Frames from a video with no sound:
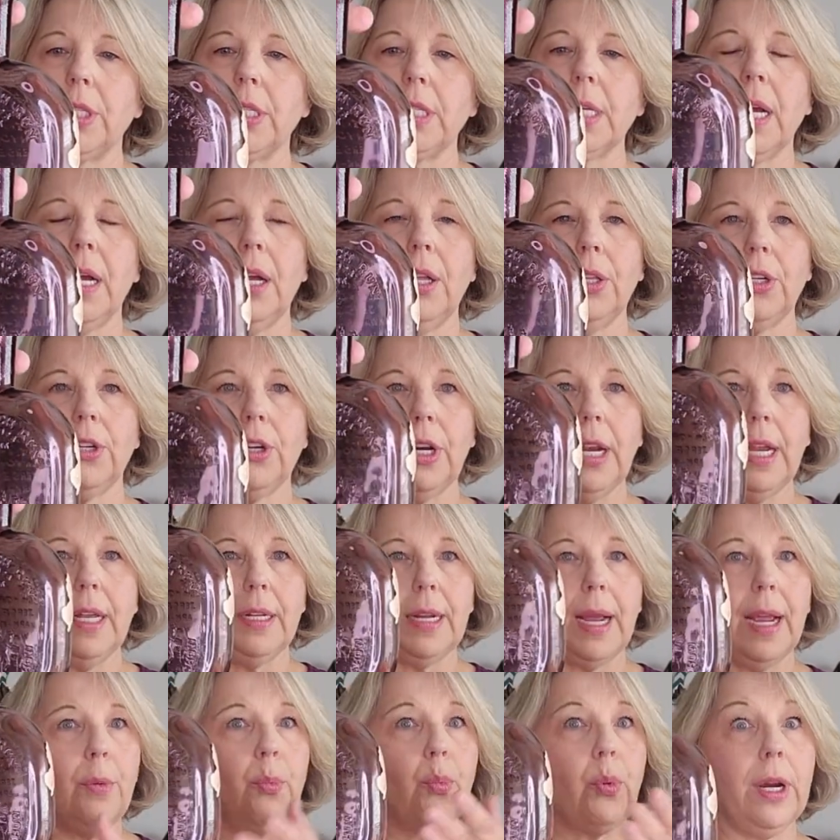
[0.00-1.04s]
color. And
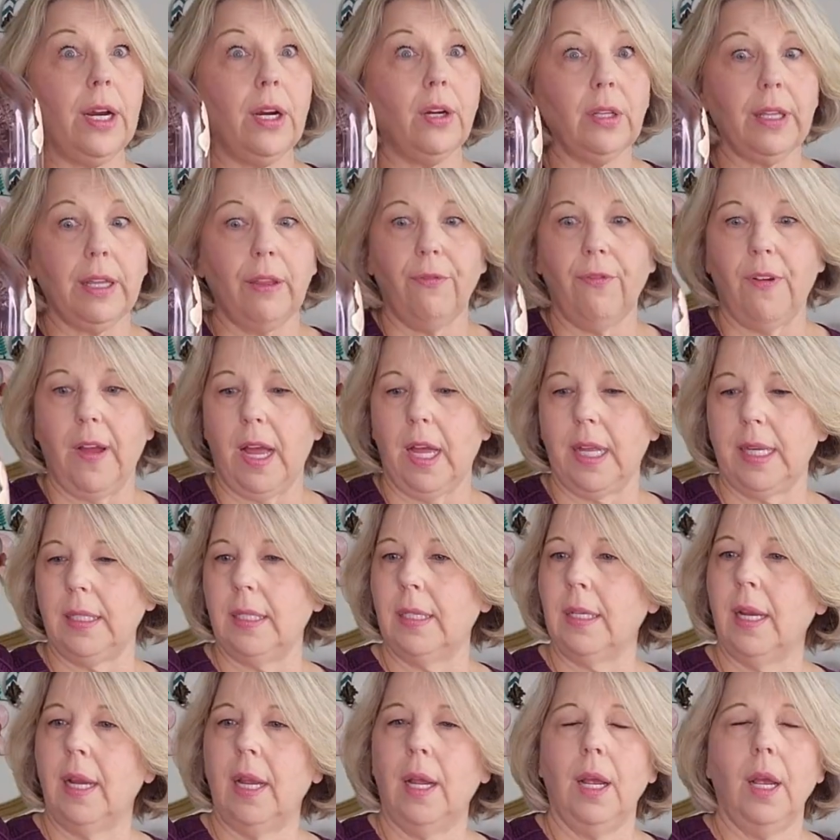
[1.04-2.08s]
I rarely find
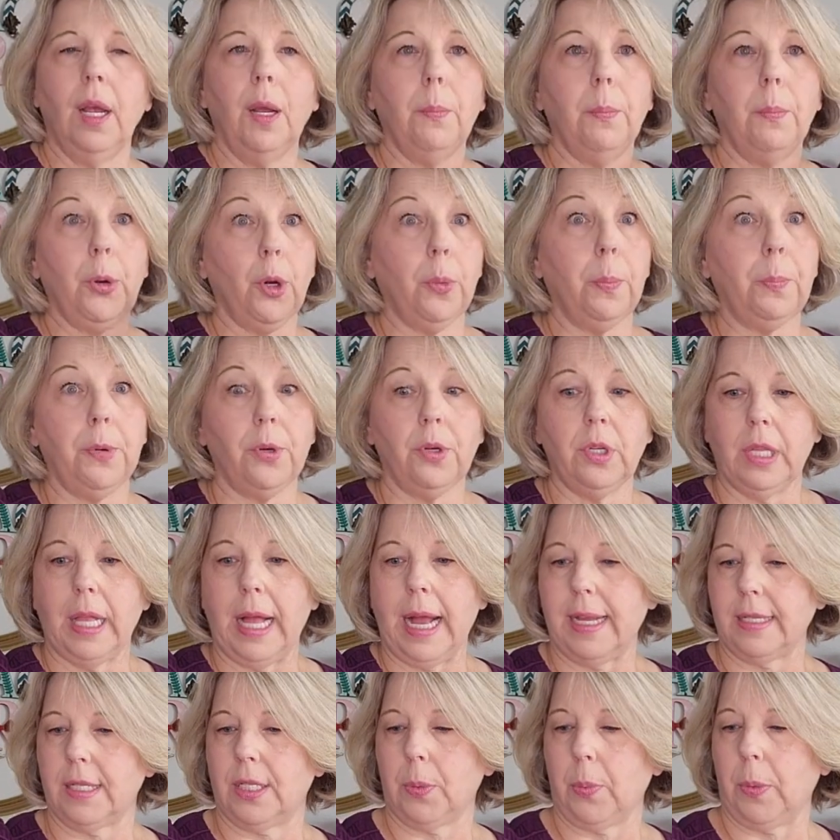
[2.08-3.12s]
purple
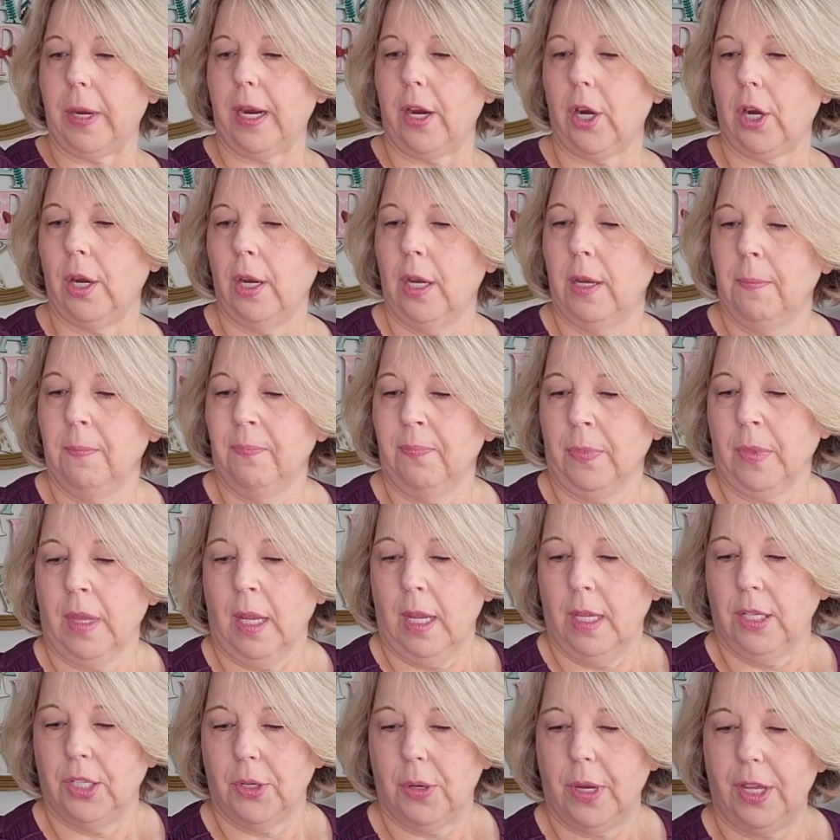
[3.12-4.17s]
glassware.
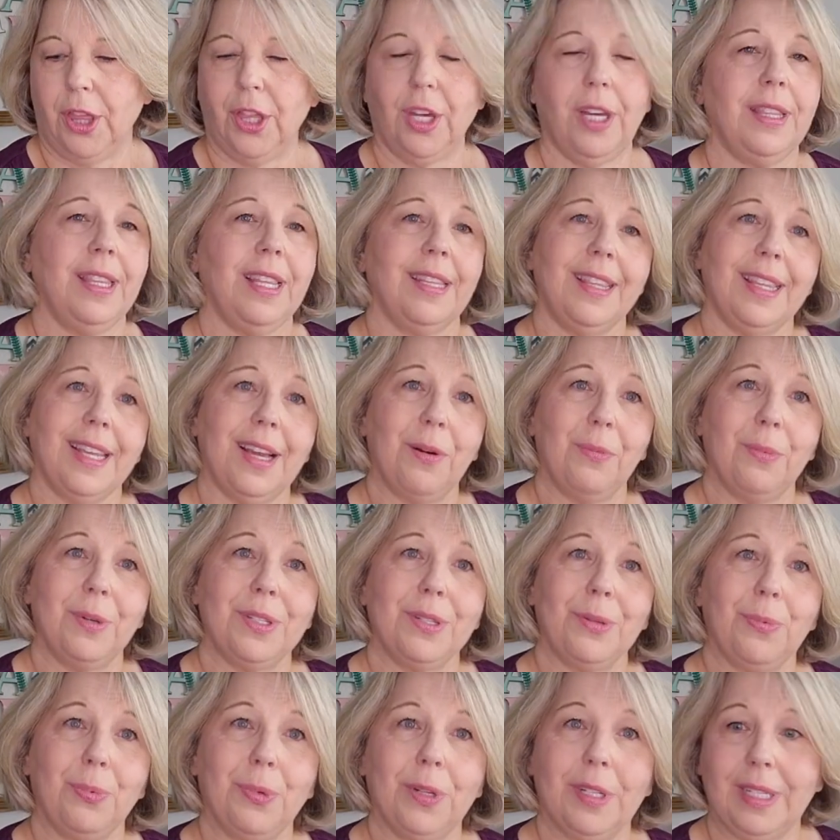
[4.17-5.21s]
So I thought that that was
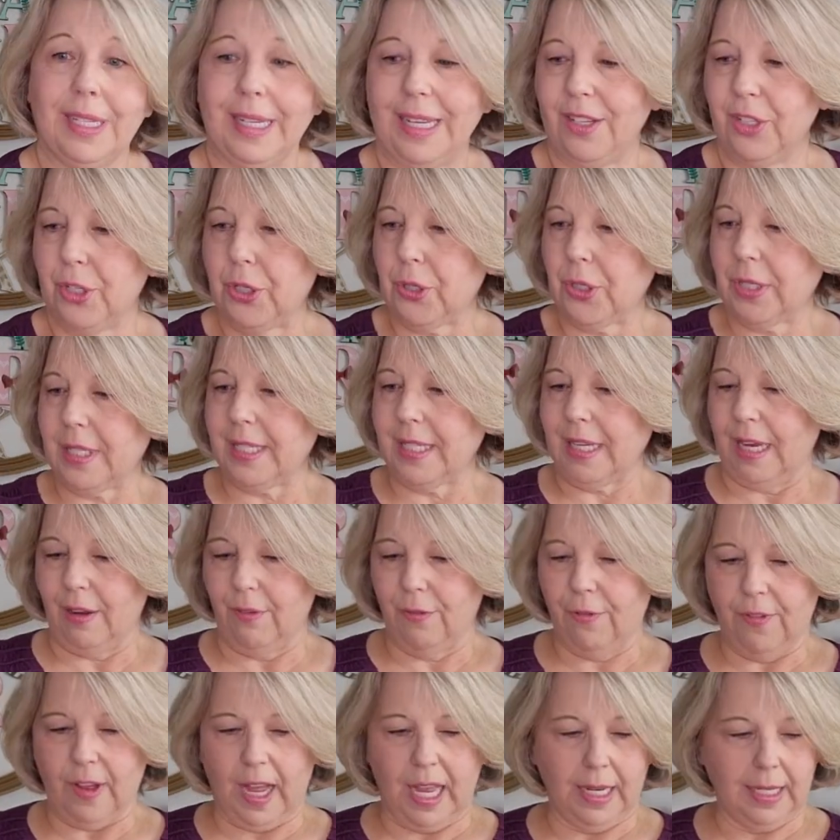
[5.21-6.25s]
a really interesting
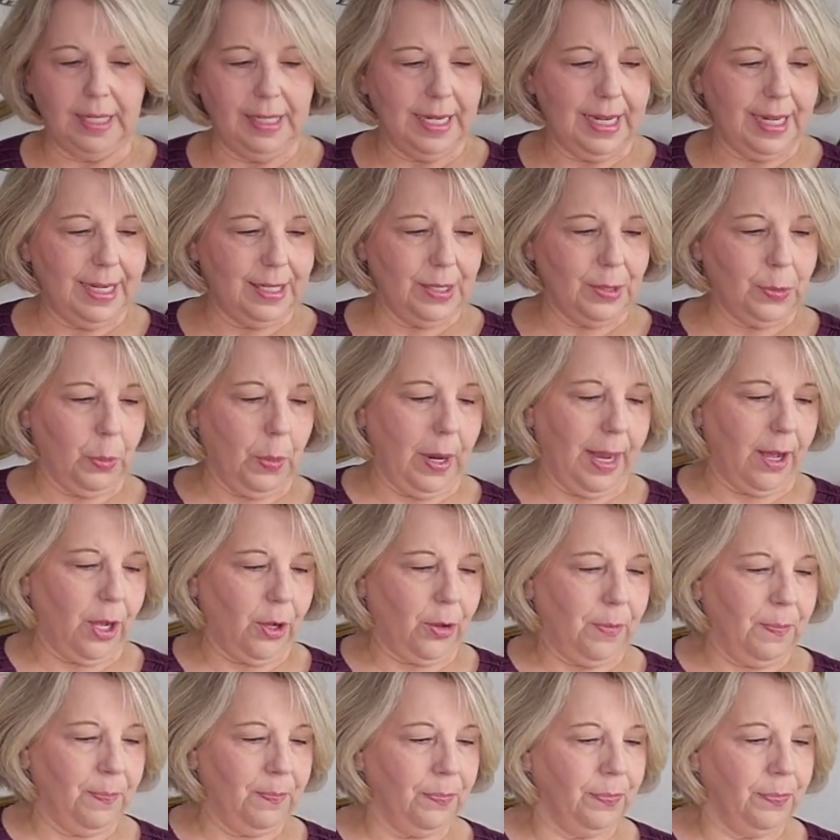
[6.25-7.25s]
find as well.